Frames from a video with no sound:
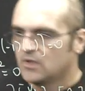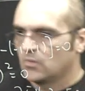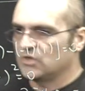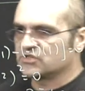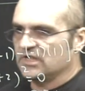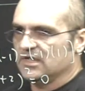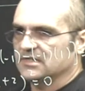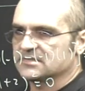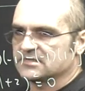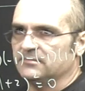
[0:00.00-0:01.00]
which
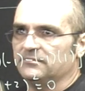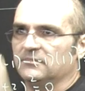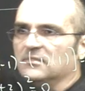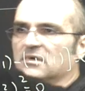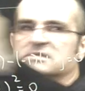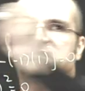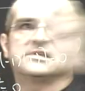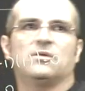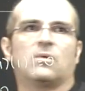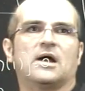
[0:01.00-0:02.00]
is
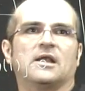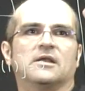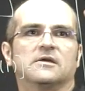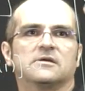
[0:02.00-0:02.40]
C1